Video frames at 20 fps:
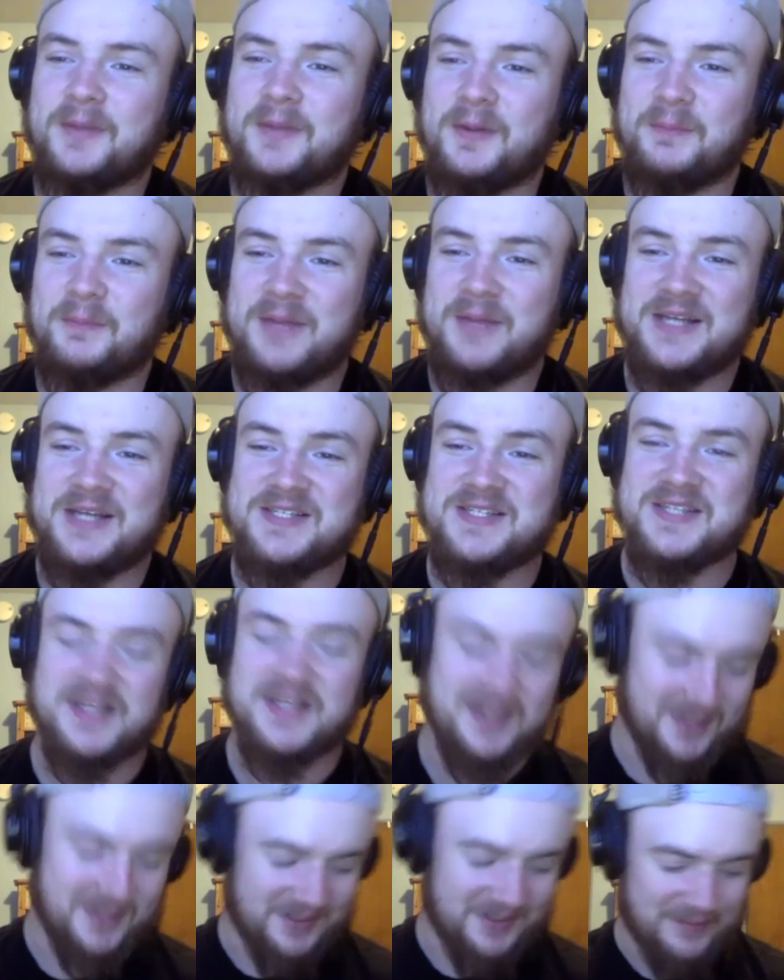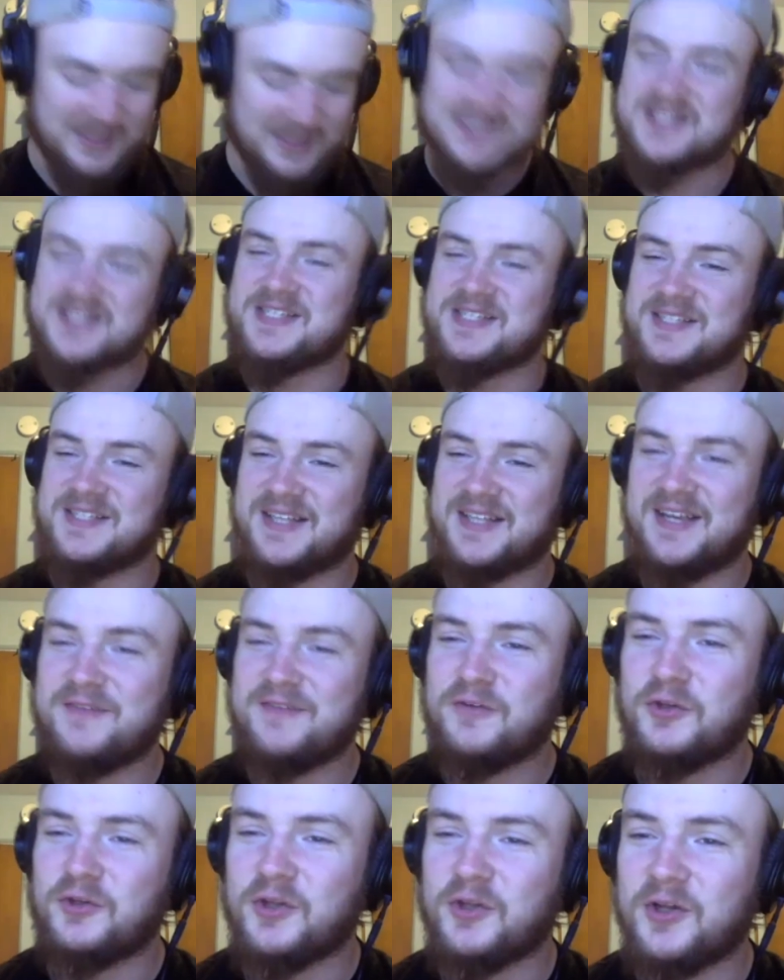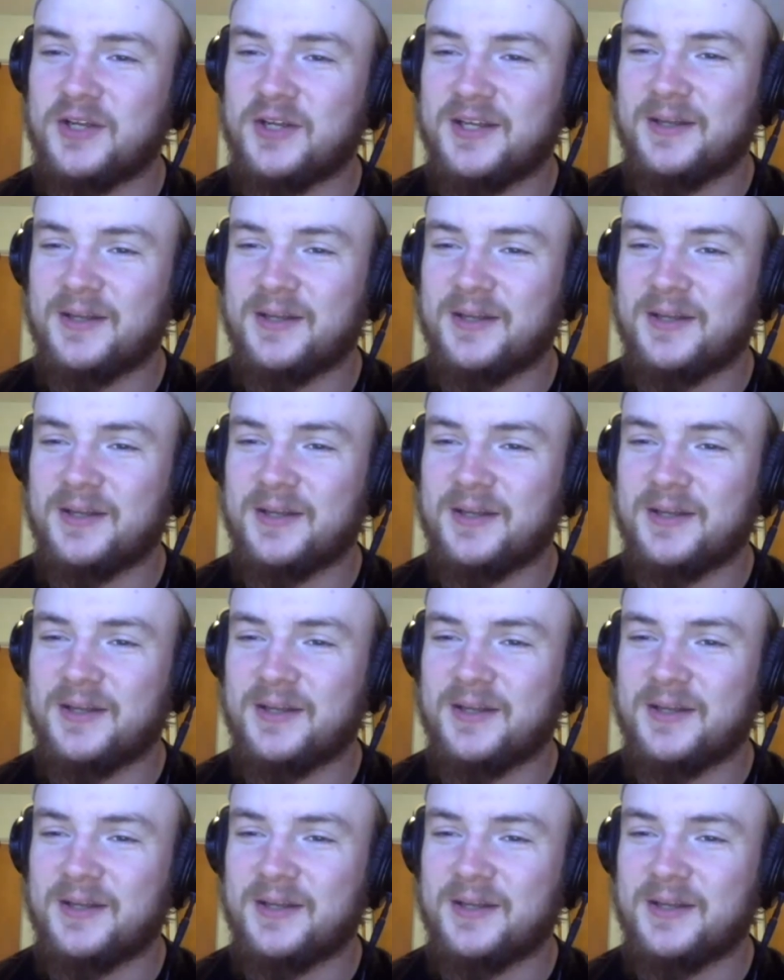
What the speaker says: Makes the sleeve look